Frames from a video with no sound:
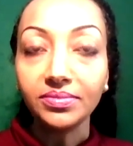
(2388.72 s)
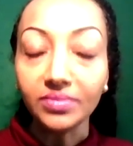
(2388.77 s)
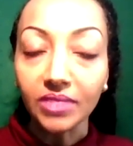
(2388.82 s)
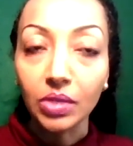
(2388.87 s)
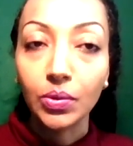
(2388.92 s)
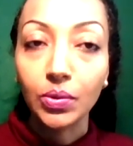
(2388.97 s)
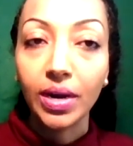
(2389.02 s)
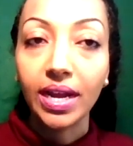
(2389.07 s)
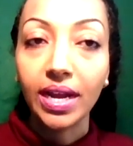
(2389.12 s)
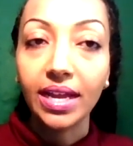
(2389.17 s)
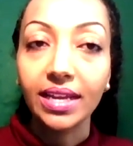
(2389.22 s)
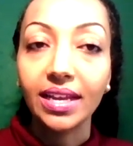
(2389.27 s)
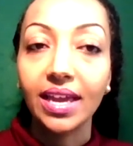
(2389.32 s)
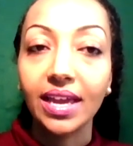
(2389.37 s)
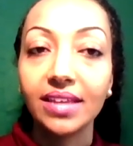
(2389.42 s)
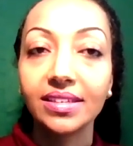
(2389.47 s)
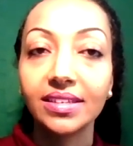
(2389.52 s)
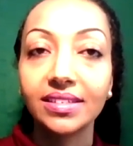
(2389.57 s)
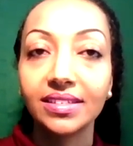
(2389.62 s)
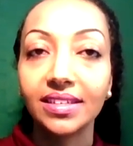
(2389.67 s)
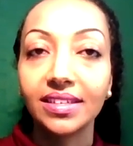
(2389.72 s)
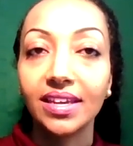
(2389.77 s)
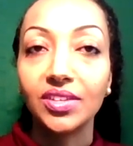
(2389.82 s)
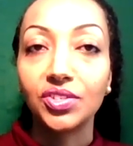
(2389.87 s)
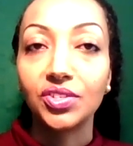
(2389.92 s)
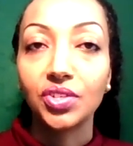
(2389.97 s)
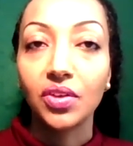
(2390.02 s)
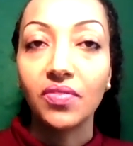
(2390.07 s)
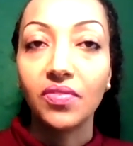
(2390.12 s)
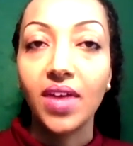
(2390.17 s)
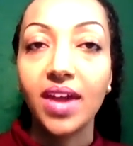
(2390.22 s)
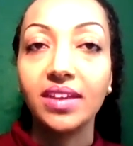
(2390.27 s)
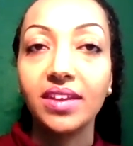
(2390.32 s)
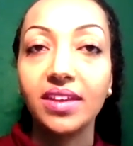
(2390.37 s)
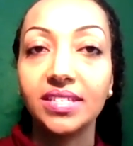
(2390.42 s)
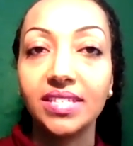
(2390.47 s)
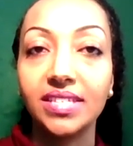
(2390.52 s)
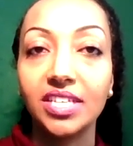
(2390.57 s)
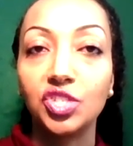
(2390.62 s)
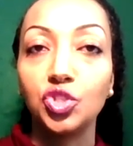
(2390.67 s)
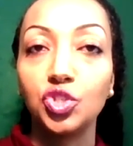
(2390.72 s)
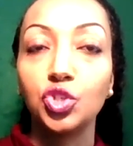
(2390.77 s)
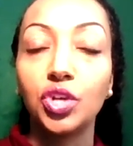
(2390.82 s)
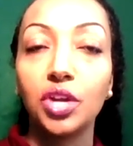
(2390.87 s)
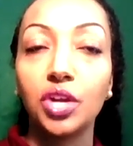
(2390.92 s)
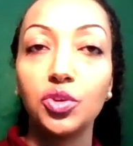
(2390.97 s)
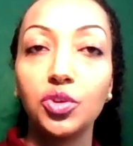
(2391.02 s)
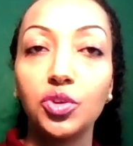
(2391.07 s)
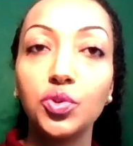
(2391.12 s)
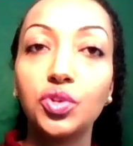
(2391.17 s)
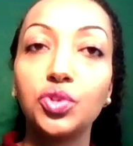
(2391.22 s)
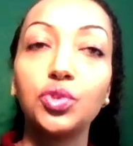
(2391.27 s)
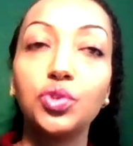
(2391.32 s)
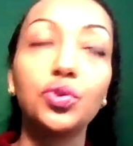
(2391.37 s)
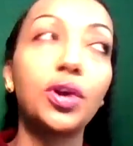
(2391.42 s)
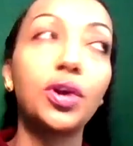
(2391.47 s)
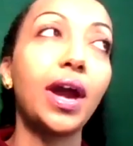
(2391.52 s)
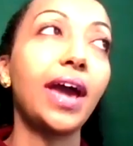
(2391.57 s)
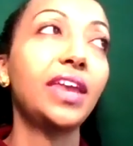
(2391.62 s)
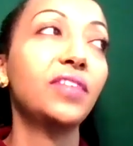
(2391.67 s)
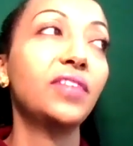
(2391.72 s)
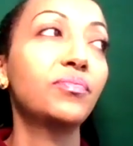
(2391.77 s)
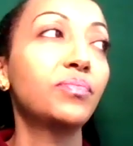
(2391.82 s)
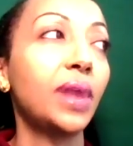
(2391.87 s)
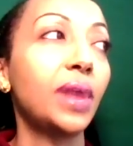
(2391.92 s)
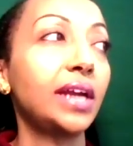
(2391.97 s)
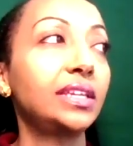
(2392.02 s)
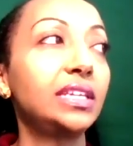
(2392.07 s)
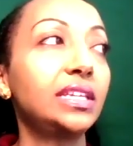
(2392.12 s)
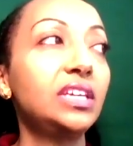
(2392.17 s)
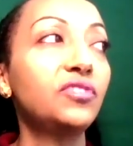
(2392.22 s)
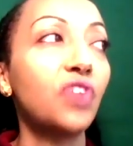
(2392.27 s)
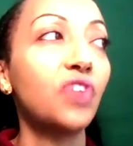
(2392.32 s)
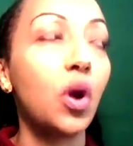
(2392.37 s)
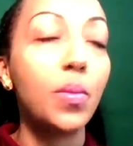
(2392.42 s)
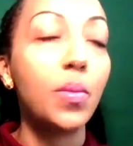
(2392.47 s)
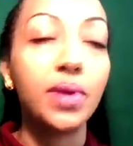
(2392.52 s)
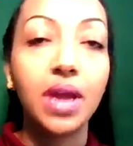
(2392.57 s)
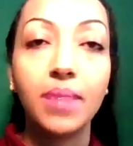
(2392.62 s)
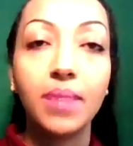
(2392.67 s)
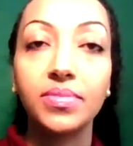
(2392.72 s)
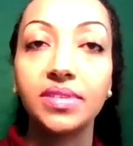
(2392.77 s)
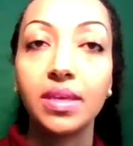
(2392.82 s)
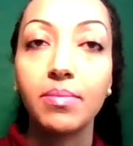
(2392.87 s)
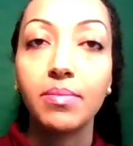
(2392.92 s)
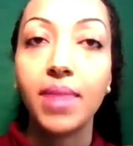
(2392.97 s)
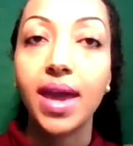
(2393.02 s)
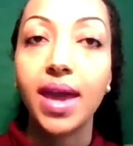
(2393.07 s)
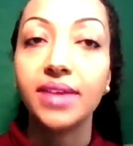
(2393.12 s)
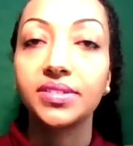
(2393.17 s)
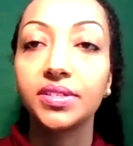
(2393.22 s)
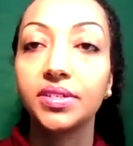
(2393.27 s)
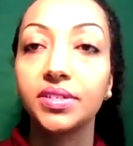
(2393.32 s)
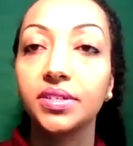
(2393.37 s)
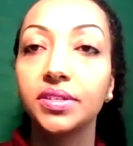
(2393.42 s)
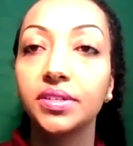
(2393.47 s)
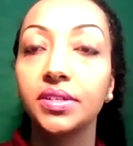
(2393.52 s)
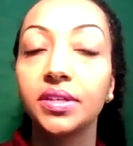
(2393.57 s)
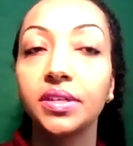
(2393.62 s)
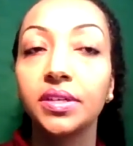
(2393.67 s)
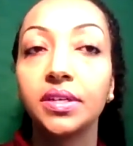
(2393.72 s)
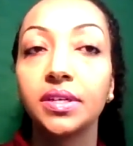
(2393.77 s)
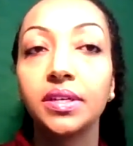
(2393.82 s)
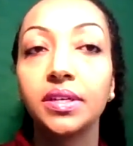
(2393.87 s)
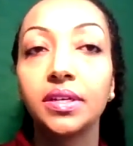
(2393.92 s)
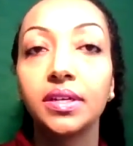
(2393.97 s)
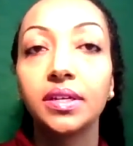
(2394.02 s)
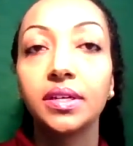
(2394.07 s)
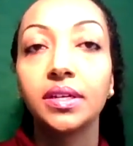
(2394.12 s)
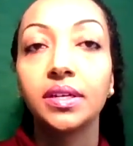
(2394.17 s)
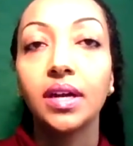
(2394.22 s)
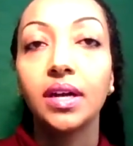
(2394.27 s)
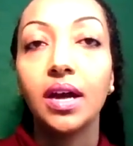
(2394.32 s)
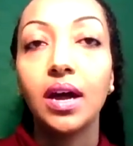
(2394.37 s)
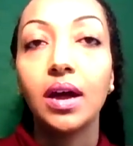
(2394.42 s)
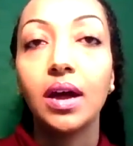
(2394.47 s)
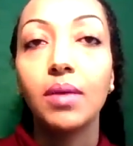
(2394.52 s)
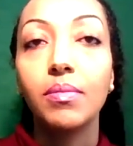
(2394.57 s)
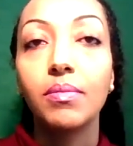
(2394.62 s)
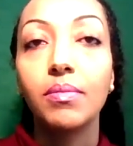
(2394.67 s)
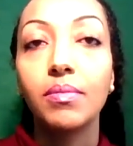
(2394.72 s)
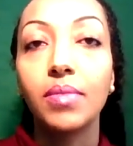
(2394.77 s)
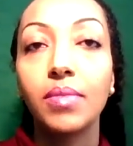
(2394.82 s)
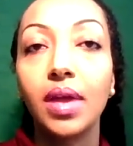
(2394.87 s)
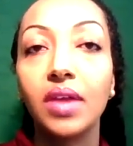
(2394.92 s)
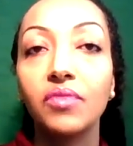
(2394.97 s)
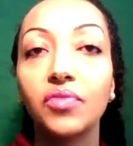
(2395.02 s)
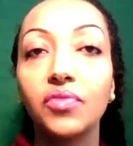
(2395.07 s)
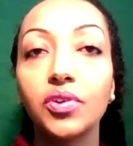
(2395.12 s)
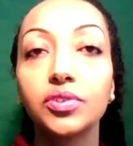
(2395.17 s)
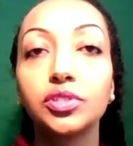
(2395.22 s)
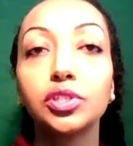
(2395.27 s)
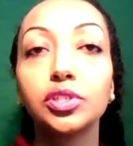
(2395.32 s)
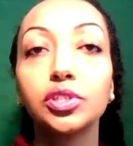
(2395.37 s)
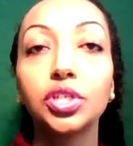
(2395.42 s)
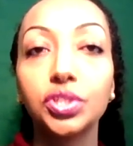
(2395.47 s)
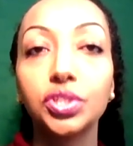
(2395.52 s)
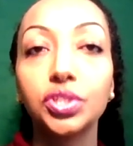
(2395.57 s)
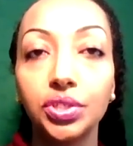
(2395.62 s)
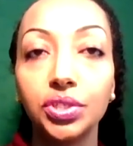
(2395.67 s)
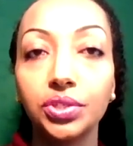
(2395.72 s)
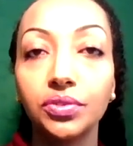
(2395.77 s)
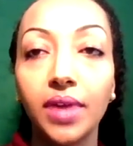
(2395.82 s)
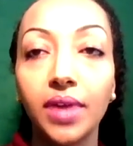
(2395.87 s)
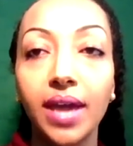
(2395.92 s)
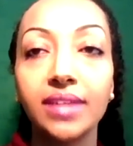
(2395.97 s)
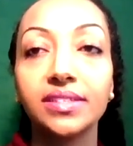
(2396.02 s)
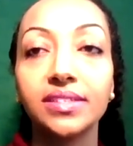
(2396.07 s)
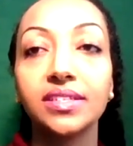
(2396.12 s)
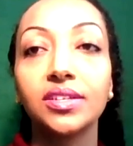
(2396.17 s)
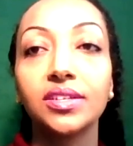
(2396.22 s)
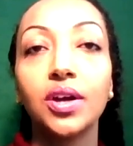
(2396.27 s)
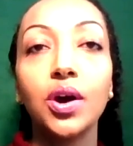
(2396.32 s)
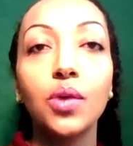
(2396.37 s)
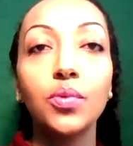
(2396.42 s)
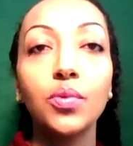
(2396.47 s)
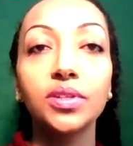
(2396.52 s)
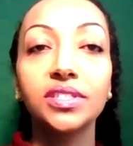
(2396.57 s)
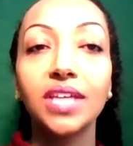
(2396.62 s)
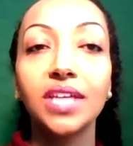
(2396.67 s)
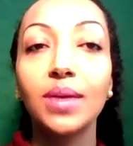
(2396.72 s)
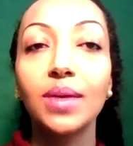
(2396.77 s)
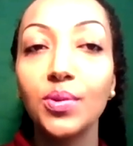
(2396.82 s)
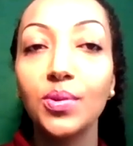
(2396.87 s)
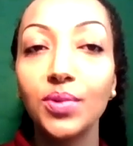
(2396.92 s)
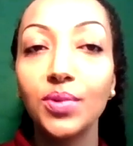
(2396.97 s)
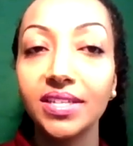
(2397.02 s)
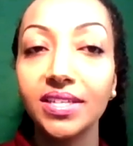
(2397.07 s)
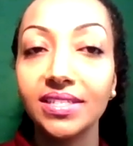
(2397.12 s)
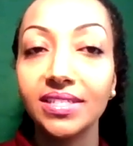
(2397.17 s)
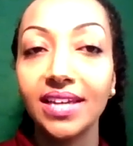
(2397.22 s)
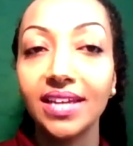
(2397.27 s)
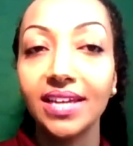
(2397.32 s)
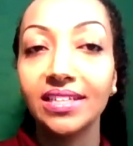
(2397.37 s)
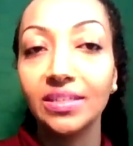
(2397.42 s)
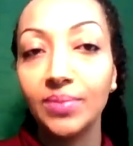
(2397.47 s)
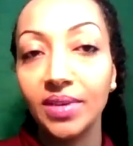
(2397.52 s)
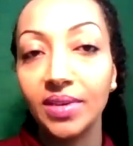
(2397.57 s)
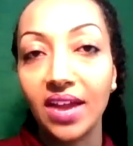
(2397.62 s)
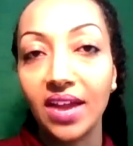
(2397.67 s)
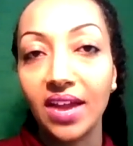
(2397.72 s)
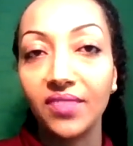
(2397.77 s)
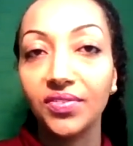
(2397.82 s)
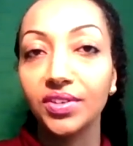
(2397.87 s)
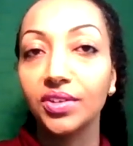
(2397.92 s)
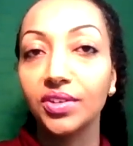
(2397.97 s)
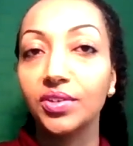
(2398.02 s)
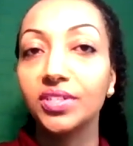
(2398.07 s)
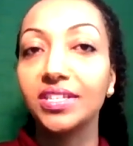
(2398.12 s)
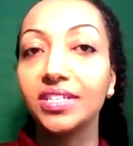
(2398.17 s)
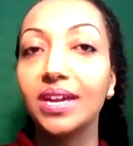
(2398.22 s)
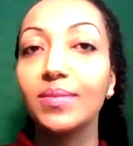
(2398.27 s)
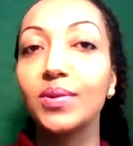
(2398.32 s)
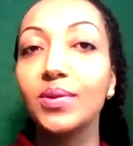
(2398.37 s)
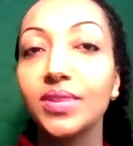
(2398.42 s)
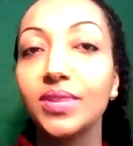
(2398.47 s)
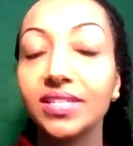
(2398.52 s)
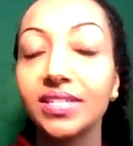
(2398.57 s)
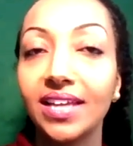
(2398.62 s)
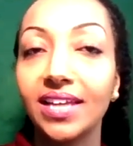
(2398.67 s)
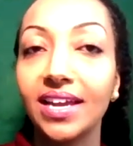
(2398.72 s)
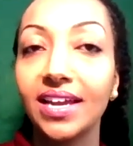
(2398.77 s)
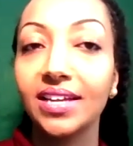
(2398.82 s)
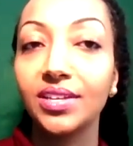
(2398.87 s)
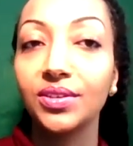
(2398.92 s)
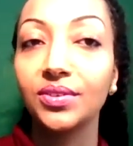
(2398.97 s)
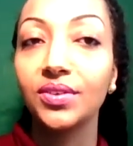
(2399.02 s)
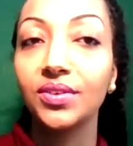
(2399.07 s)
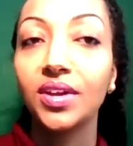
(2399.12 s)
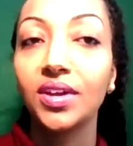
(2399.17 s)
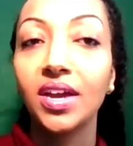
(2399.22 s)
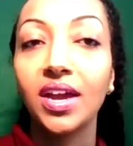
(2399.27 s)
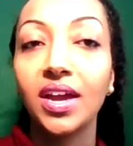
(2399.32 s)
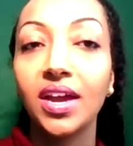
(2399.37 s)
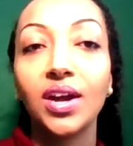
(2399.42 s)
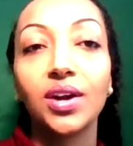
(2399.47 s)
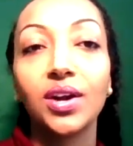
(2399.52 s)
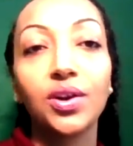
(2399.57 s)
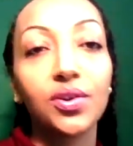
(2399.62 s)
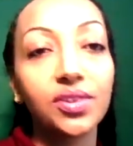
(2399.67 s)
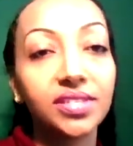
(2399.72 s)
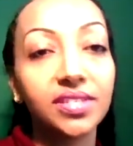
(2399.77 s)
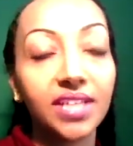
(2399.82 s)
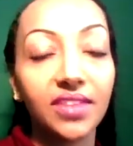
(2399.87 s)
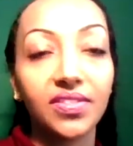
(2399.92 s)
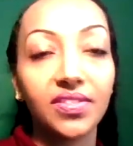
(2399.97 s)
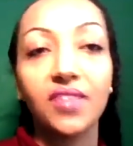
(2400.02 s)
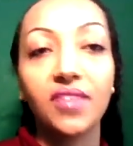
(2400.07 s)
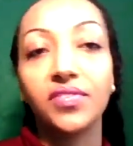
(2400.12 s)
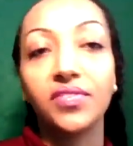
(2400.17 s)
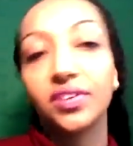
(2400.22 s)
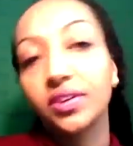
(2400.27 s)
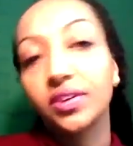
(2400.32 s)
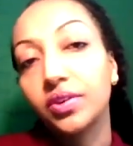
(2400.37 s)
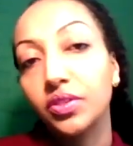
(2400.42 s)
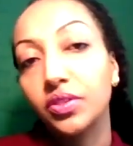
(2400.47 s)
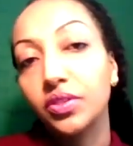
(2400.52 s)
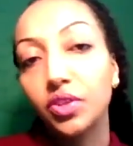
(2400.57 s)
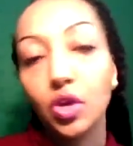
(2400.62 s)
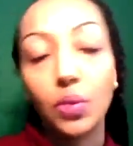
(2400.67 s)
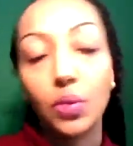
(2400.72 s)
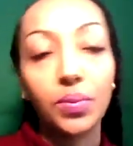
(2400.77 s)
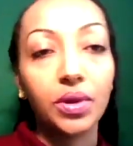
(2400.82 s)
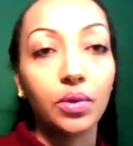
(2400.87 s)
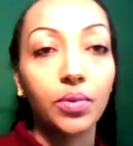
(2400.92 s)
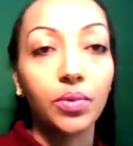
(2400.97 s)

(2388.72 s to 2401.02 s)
Right. And so that, in a sense, you kind of by default become this ambassador and folks look to you as in, oh, well, tell me what it's like to be in Africa, or tell me what it's like to go to South Africa or Ethiopia or